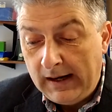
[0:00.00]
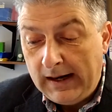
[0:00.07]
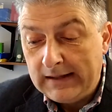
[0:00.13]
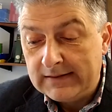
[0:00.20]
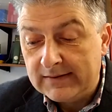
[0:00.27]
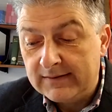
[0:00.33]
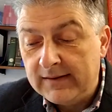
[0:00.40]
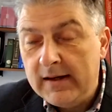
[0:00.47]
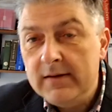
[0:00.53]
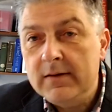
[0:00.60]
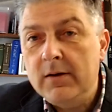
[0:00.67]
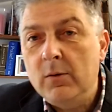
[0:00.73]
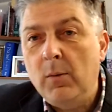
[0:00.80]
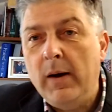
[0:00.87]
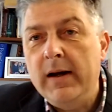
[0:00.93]
and send
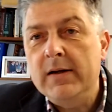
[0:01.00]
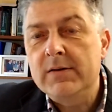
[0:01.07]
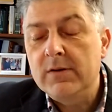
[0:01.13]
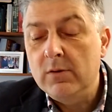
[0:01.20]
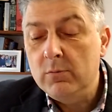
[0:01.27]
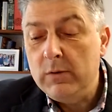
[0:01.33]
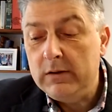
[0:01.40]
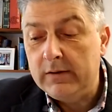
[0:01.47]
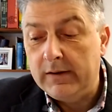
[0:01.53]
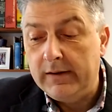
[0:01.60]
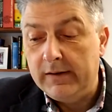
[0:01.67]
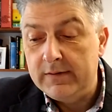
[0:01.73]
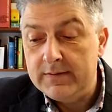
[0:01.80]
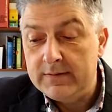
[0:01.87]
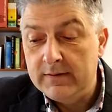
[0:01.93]
it away into the
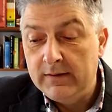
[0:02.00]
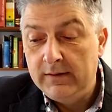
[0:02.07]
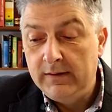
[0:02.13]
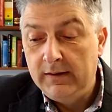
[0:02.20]
wilderness